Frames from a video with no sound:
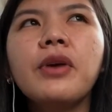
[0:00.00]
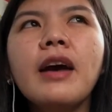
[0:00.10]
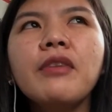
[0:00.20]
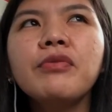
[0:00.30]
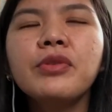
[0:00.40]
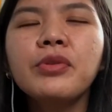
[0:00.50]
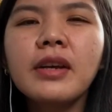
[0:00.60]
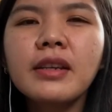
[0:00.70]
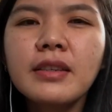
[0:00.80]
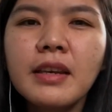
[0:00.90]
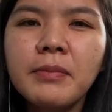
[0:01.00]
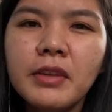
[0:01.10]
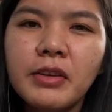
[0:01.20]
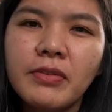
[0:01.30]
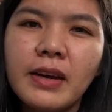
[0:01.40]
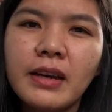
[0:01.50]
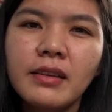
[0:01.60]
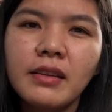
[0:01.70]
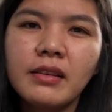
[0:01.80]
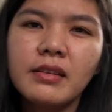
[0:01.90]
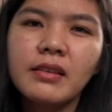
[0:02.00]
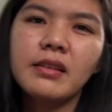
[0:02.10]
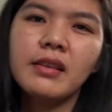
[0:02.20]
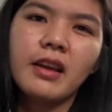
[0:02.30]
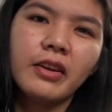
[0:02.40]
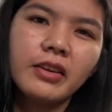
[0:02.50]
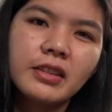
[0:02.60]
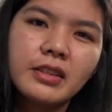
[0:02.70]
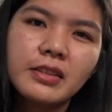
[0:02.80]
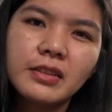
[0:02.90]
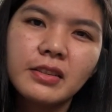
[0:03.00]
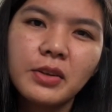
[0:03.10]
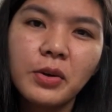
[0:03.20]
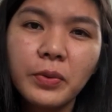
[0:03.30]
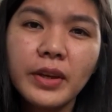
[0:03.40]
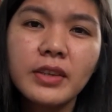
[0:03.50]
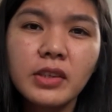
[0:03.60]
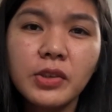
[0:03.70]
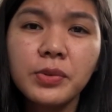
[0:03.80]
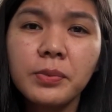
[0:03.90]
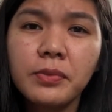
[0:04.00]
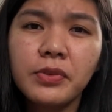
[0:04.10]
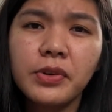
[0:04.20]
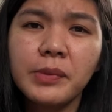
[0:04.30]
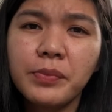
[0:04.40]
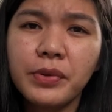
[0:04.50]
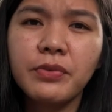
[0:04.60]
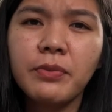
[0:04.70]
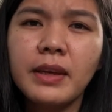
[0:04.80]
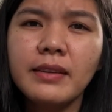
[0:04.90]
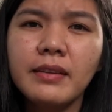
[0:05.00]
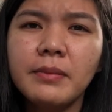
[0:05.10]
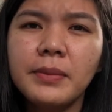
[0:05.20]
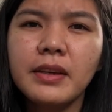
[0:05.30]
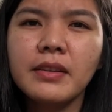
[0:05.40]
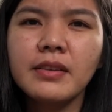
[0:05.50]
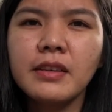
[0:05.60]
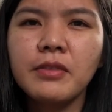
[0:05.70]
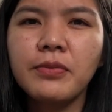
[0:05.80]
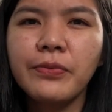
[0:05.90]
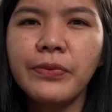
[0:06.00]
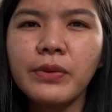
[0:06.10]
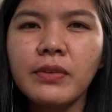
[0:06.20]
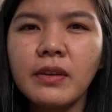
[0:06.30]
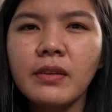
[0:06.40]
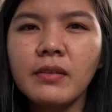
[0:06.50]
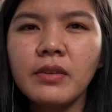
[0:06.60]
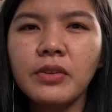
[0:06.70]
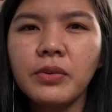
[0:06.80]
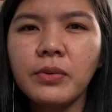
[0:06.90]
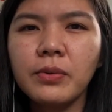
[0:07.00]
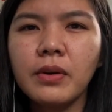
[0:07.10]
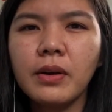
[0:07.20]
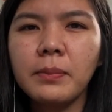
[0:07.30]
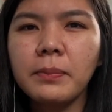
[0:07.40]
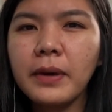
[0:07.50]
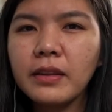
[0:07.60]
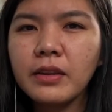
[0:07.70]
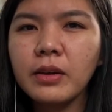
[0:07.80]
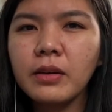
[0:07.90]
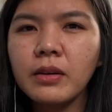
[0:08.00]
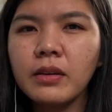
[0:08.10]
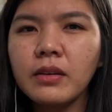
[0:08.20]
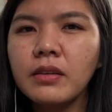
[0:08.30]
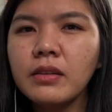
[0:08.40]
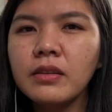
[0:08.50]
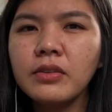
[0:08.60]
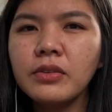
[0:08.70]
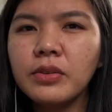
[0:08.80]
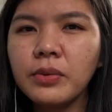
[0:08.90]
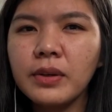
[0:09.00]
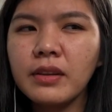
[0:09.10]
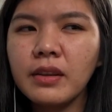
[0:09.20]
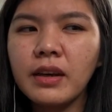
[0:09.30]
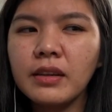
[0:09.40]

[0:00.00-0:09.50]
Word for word: You have to accept the fact that there is always a room for improvement, because if you think that you are better in doing